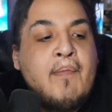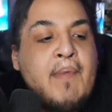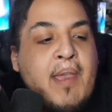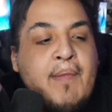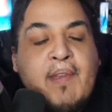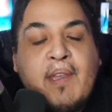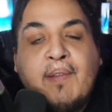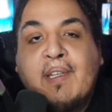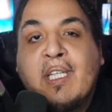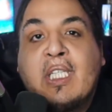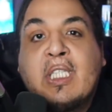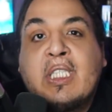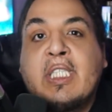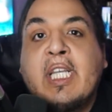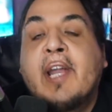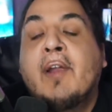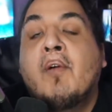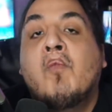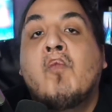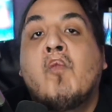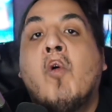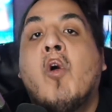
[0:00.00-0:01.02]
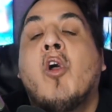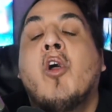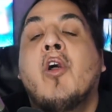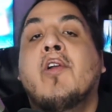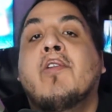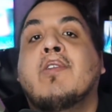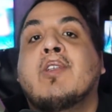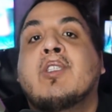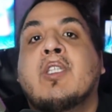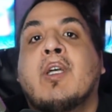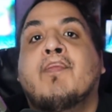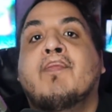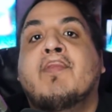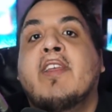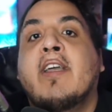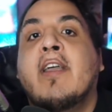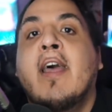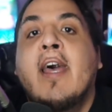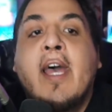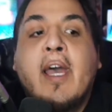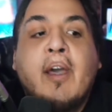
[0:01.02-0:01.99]
maybe if he said a word or
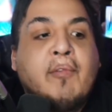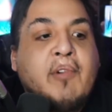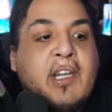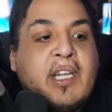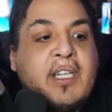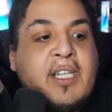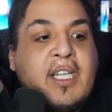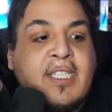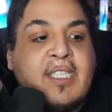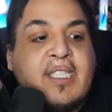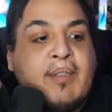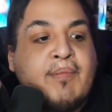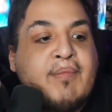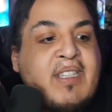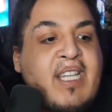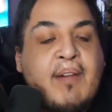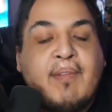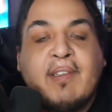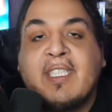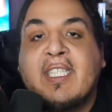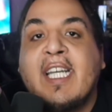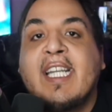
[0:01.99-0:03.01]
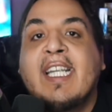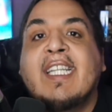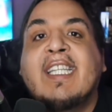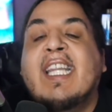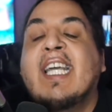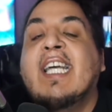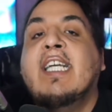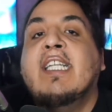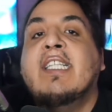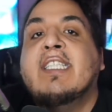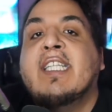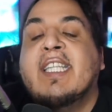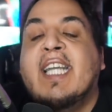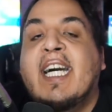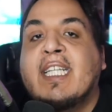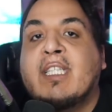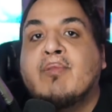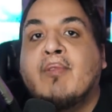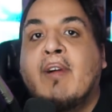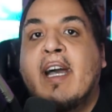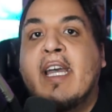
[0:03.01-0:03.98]
something, it would have done some devastating things, and
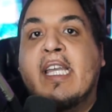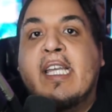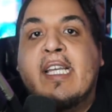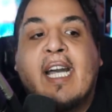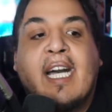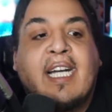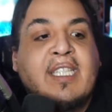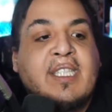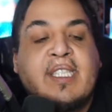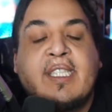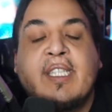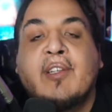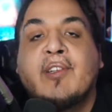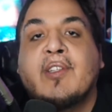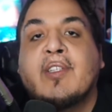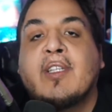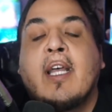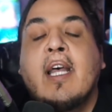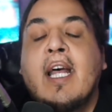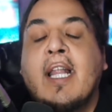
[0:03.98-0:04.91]
that's why he got sealed.